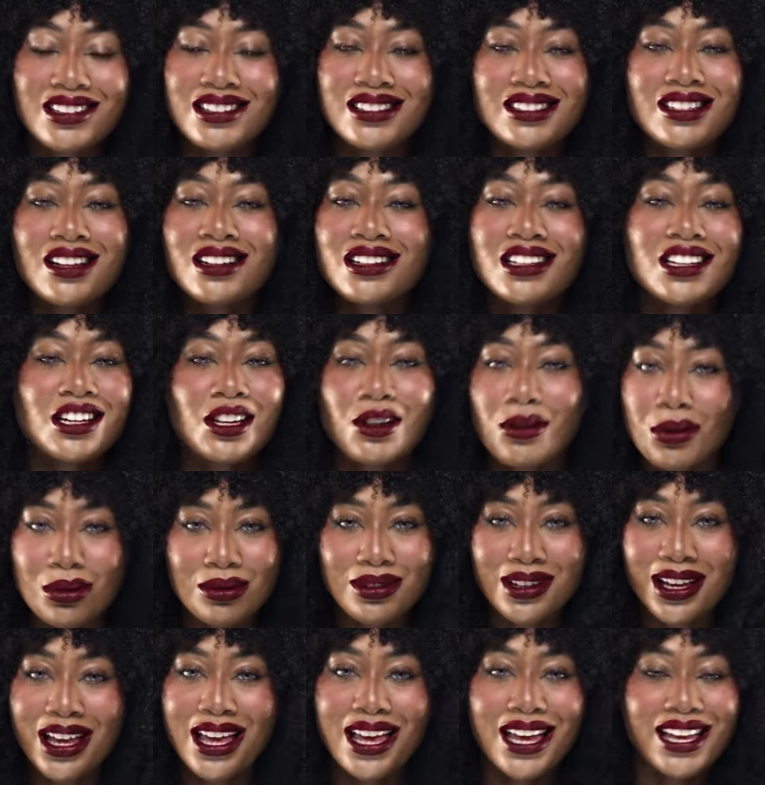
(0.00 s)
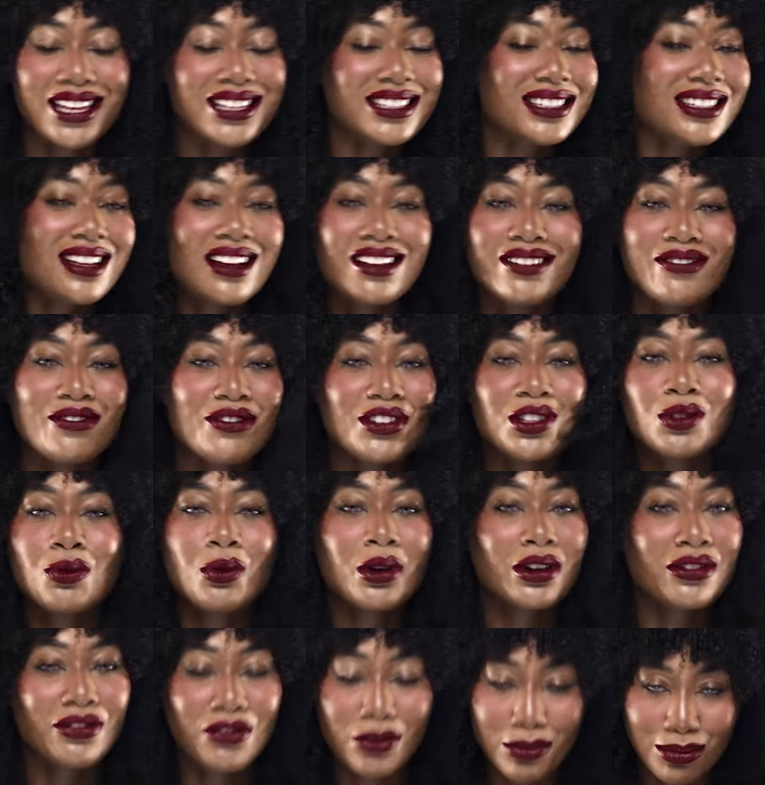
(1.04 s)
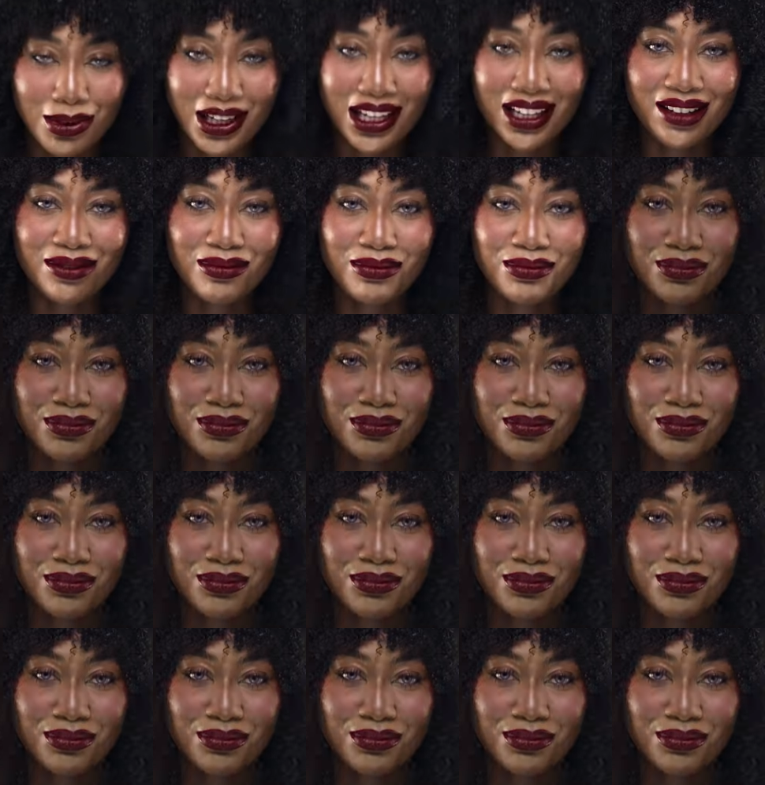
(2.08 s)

it's not cute. It's not finna work for me.